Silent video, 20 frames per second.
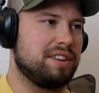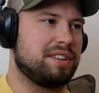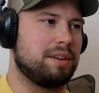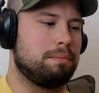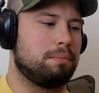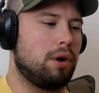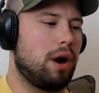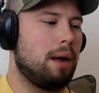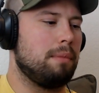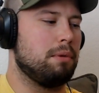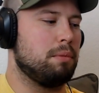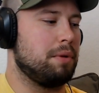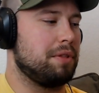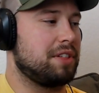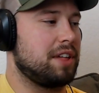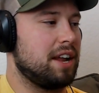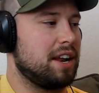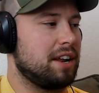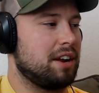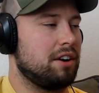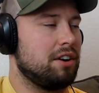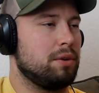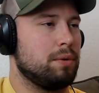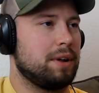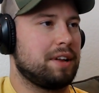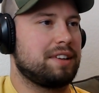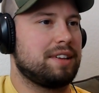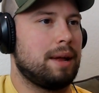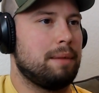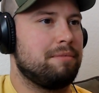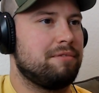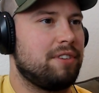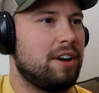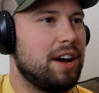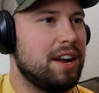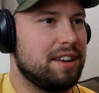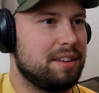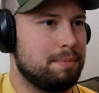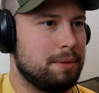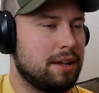a problem with getting her to accept
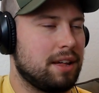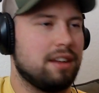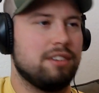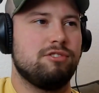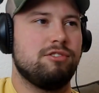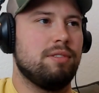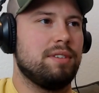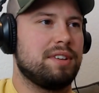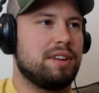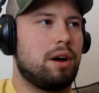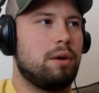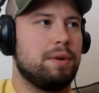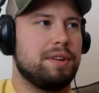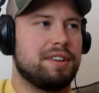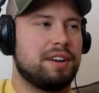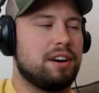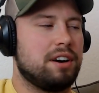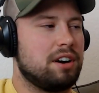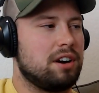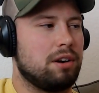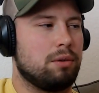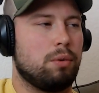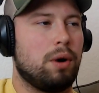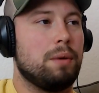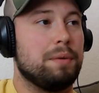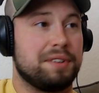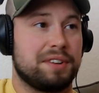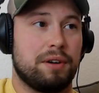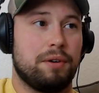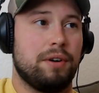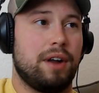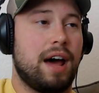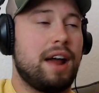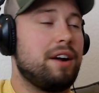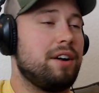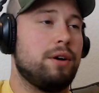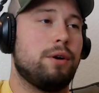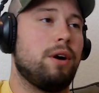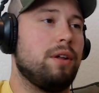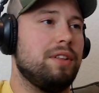fights because she was always hurt or what was going on. I don't
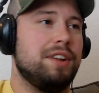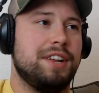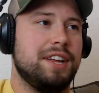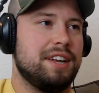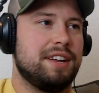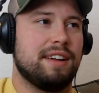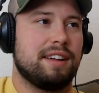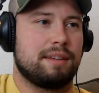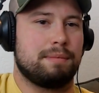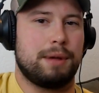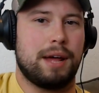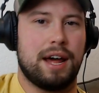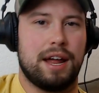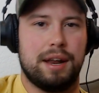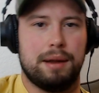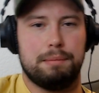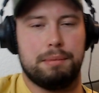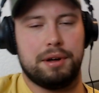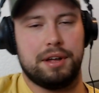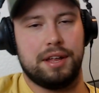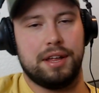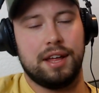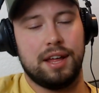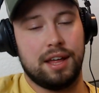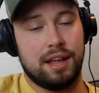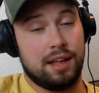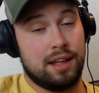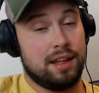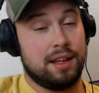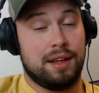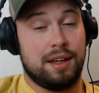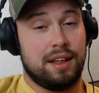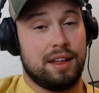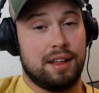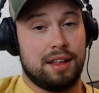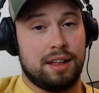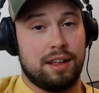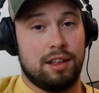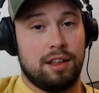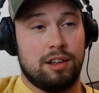know all the details behind it, but
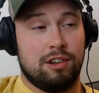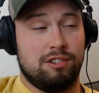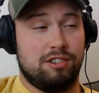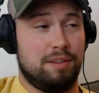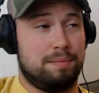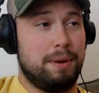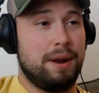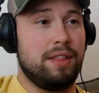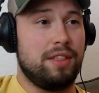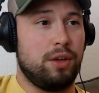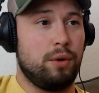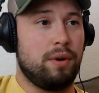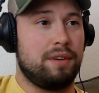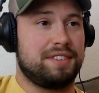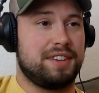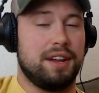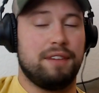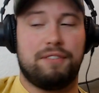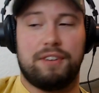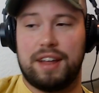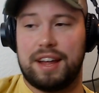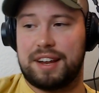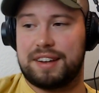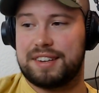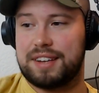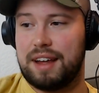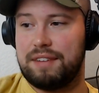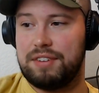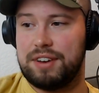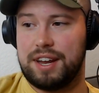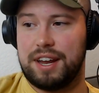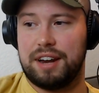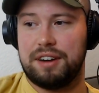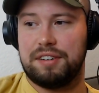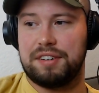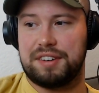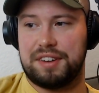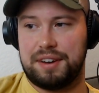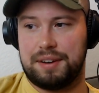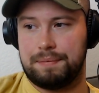she's been in the UFC for 7
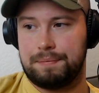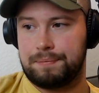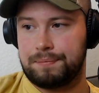years, and